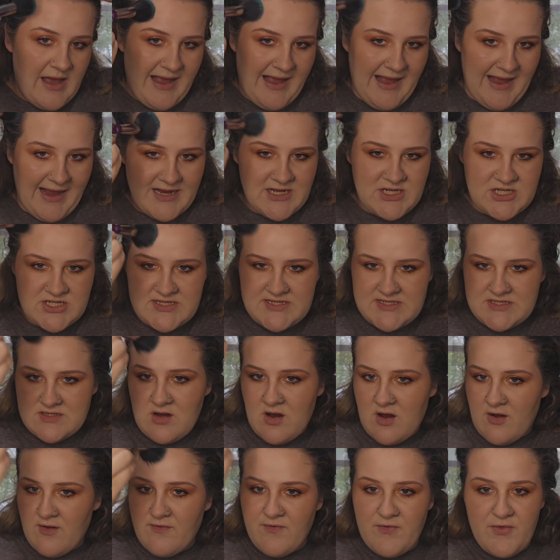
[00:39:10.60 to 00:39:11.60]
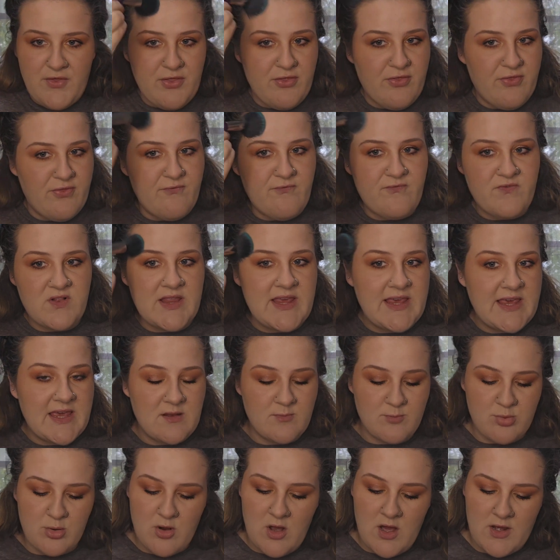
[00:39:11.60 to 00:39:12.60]
I just start
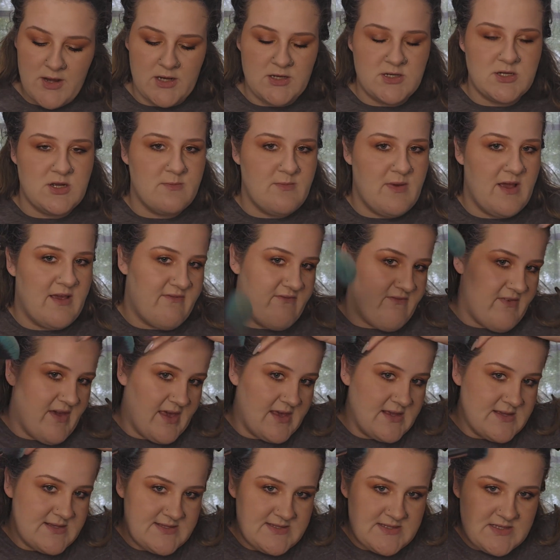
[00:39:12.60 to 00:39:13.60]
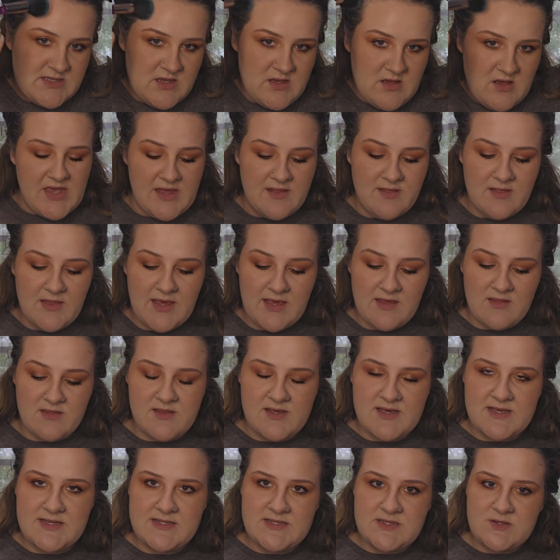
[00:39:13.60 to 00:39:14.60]
flinging product on my face. And like
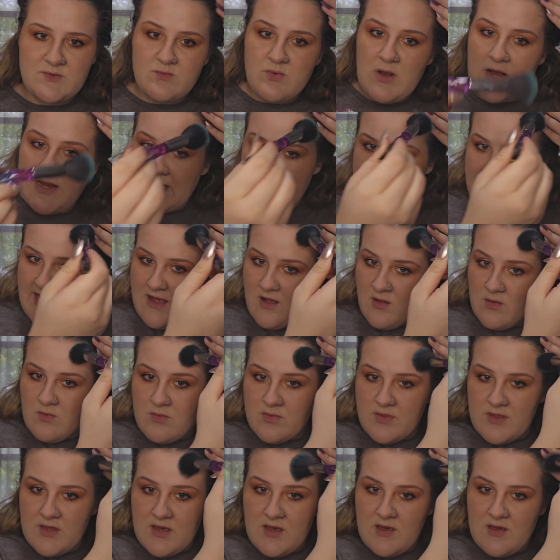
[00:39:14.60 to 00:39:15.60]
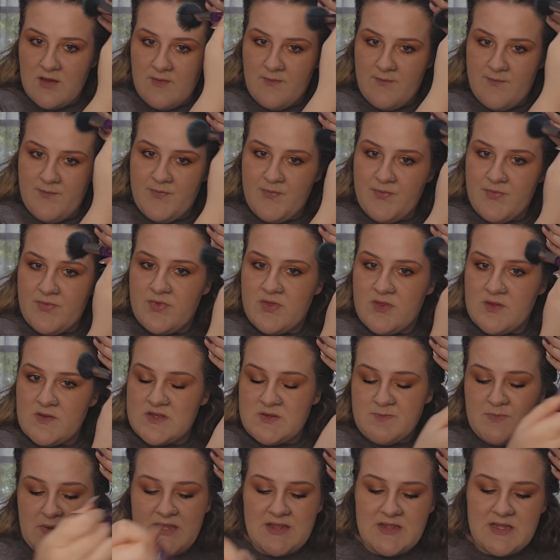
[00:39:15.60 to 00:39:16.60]
this right now, the
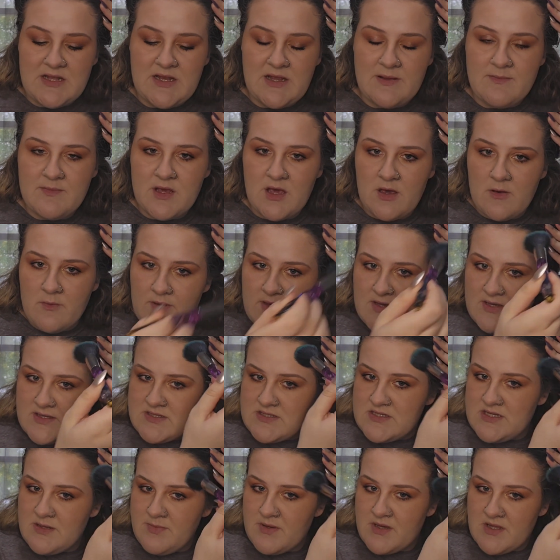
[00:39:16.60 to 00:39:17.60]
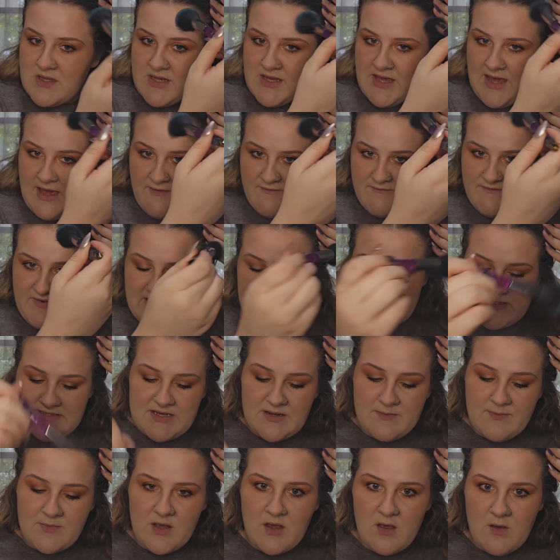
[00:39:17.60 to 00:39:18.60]
speed that I'm going is typically how fast
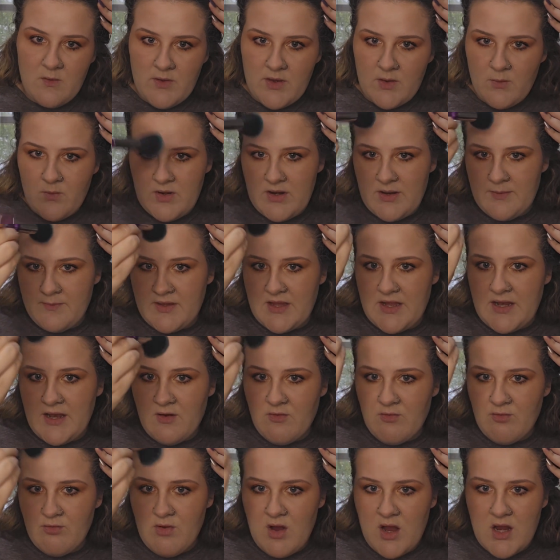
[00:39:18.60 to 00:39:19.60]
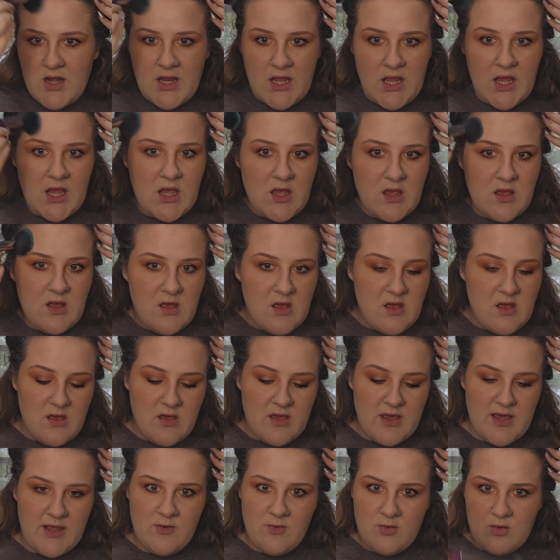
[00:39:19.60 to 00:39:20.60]
I'm going when I'm getting ready.
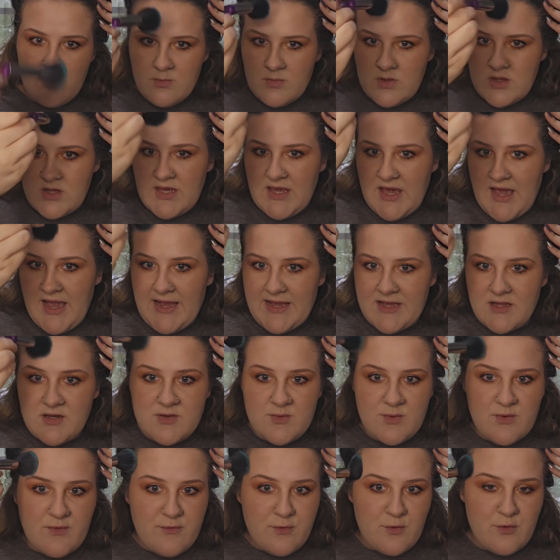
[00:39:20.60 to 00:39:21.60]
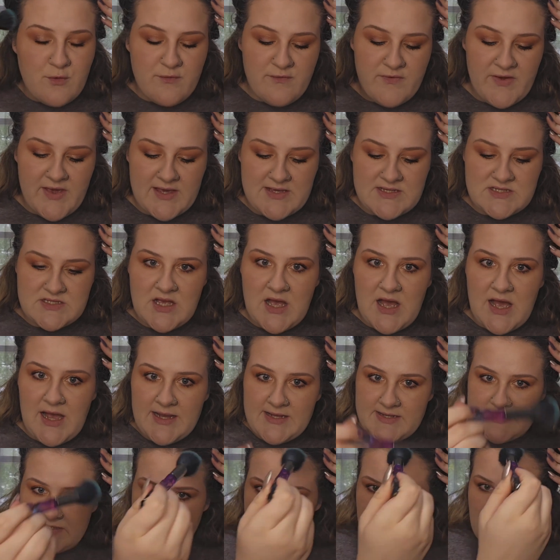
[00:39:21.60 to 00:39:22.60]
And normally I can do a full face,
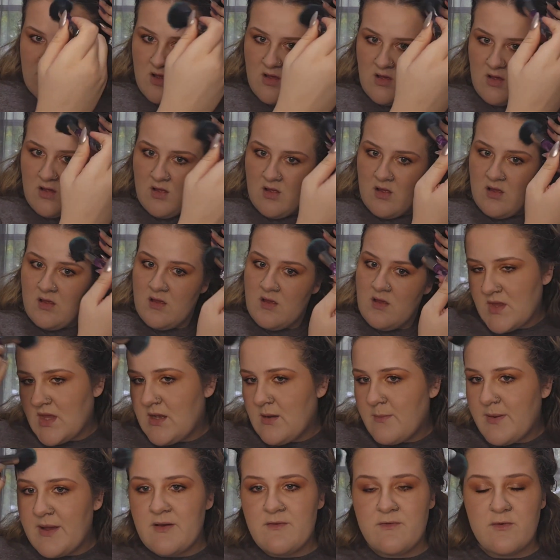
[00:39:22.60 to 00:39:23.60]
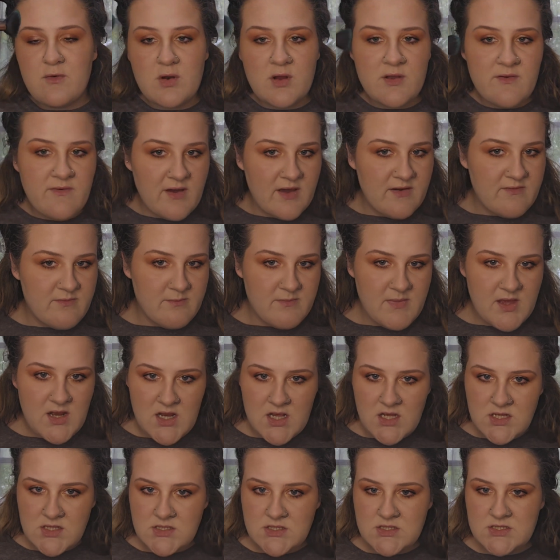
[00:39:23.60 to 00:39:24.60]
eyes and all, in about 45
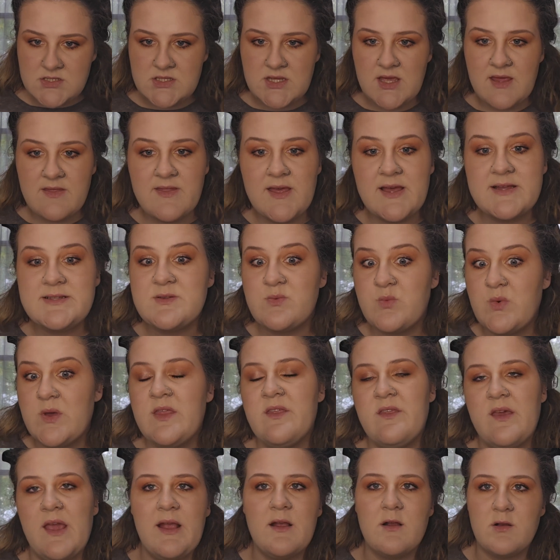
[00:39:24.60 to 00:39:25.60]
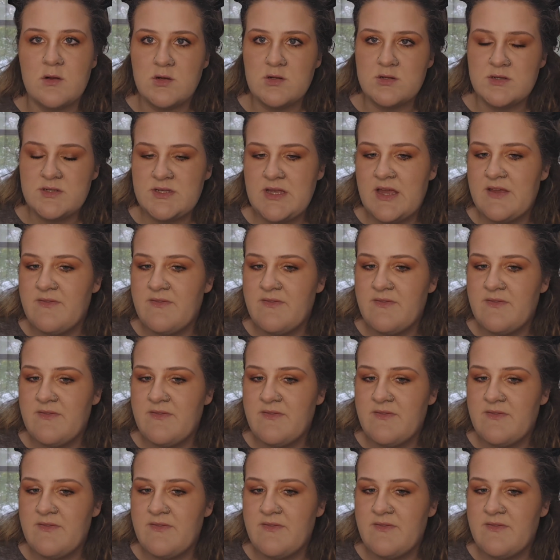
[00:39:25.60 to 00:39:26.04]
minutes. And that's with errors.